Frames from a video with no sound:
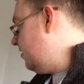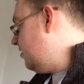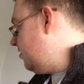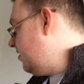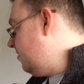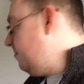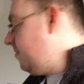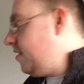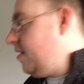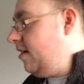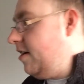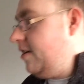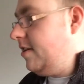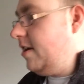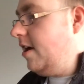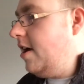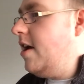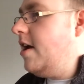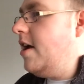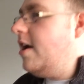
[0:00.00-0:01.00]
and the gym card.
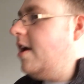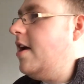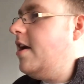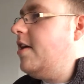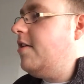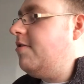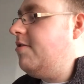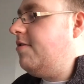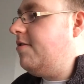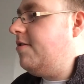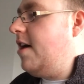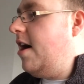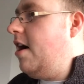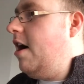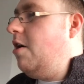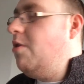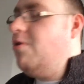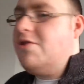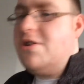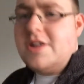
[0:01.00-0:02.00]
So
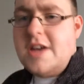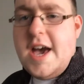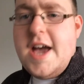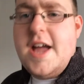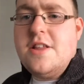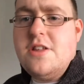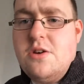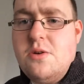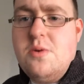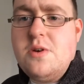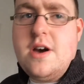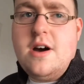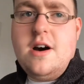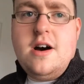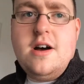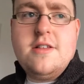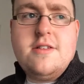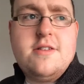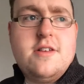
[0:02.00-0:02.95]
I wish you get a new card,